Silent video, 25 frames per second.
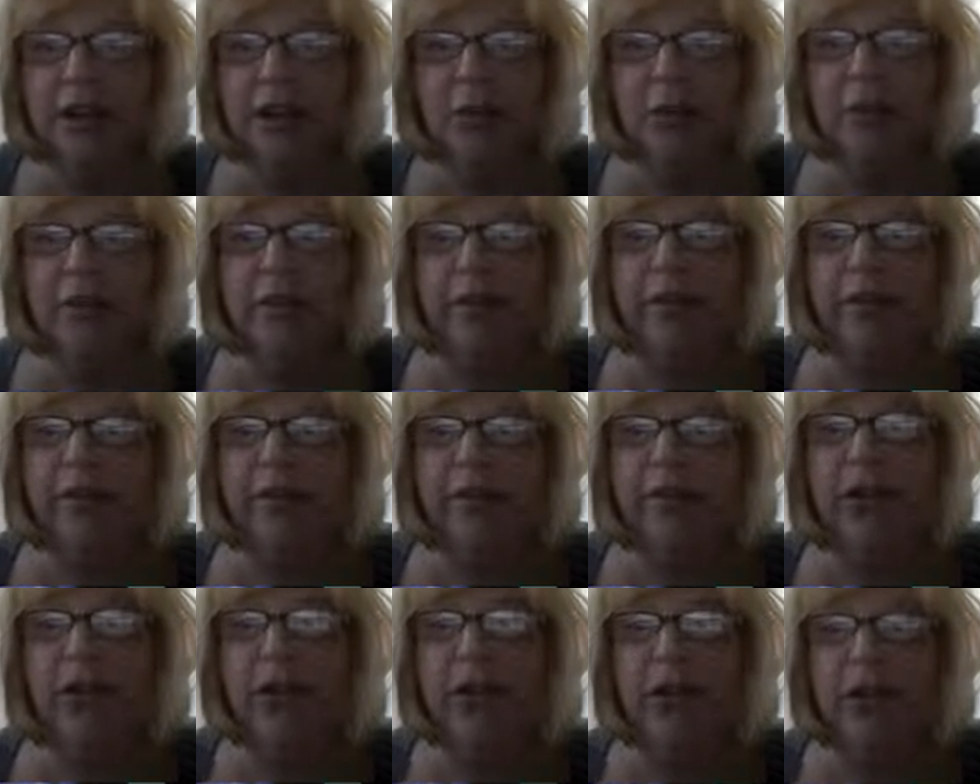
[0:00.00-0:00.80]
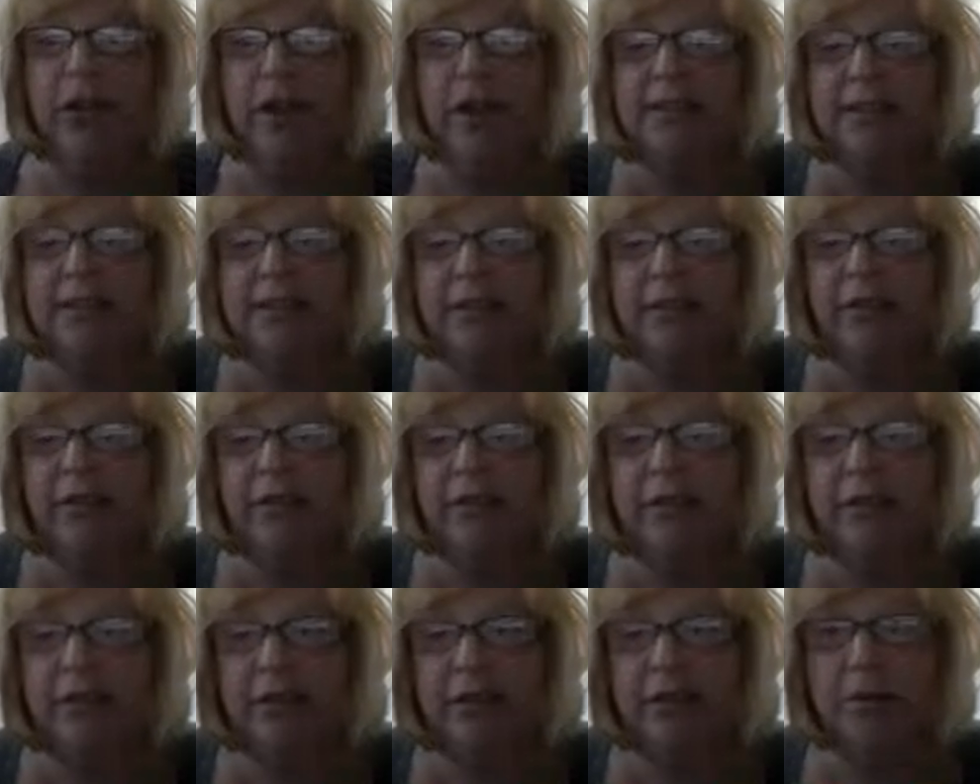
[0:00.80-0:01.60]
with a decrease of
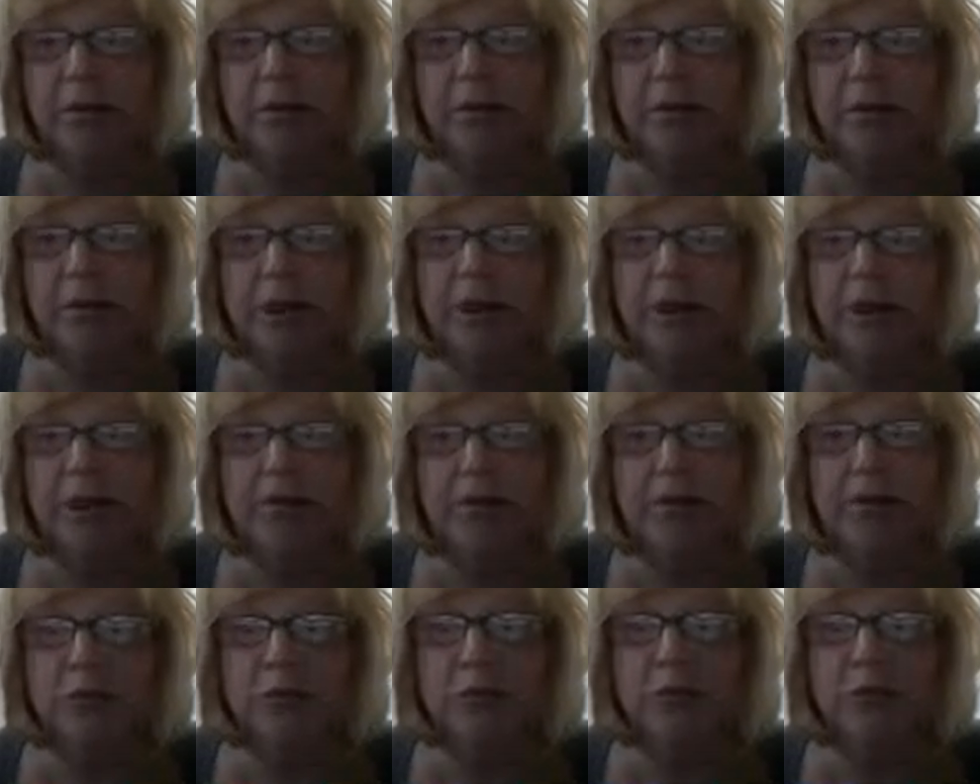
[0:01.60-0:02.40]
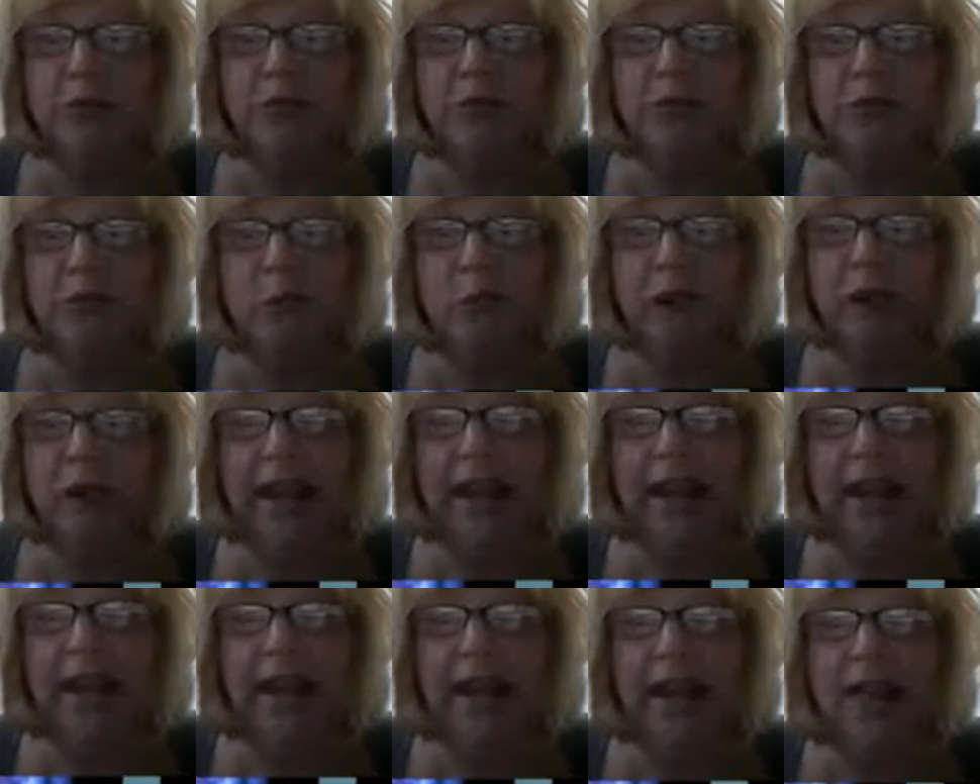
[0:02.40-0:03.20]
50% from
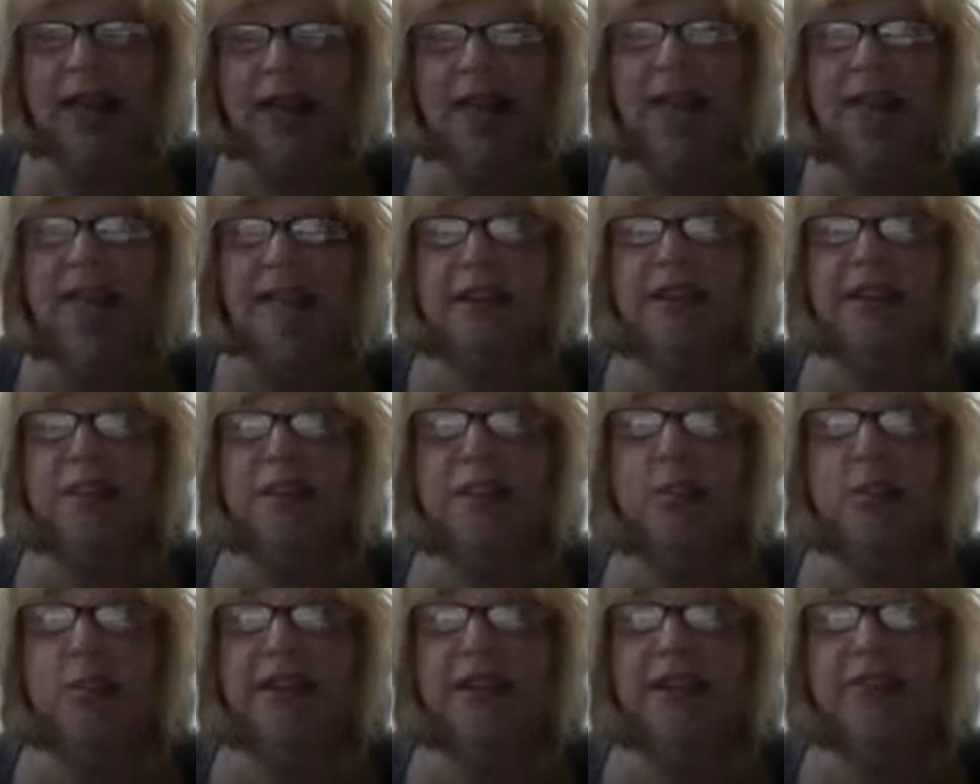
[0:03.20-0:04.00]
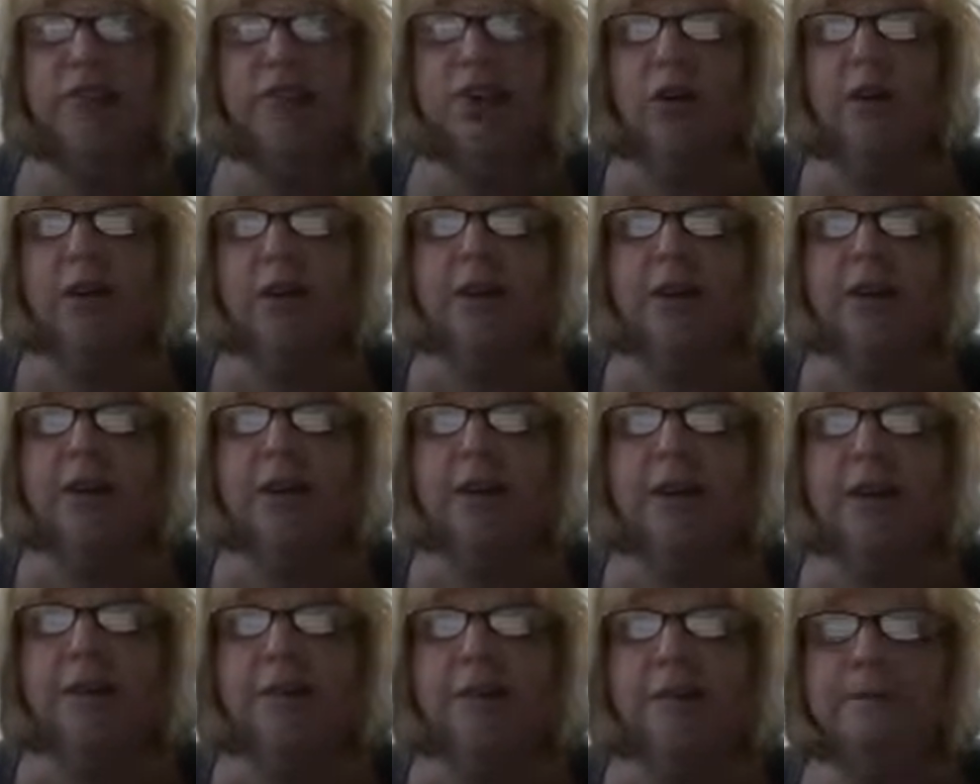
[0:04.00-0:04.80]
12.8 to
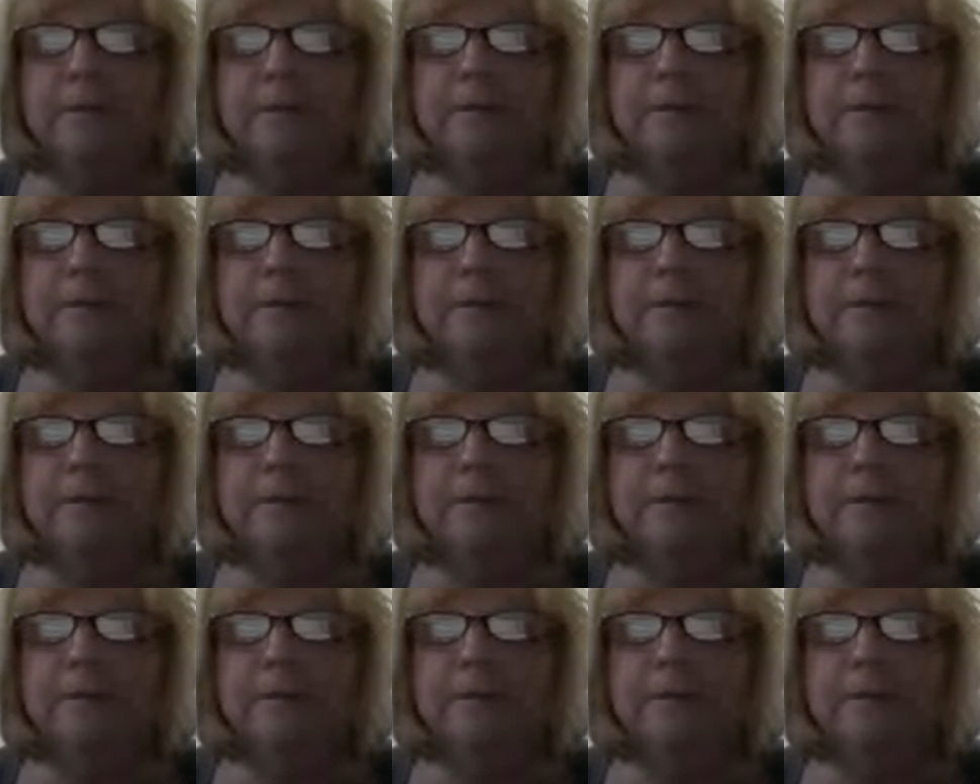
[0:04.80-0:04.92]
6.4%.